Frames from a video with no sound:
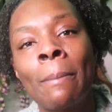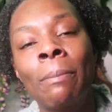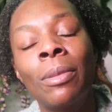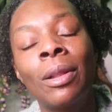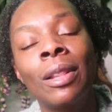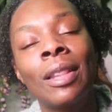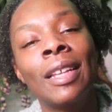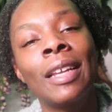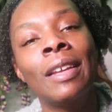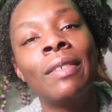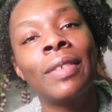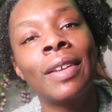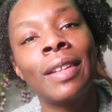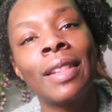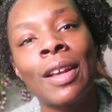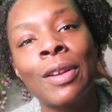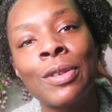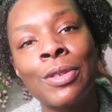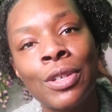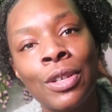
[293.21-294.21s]
believing
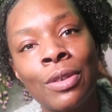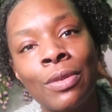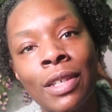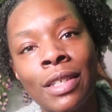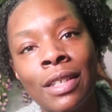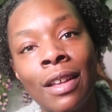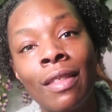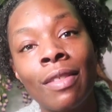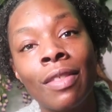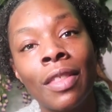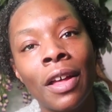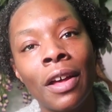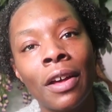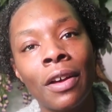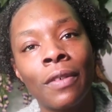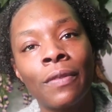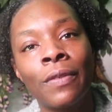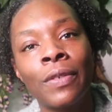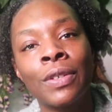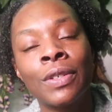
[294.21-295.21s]
that she was
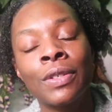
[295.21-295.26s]
unloved.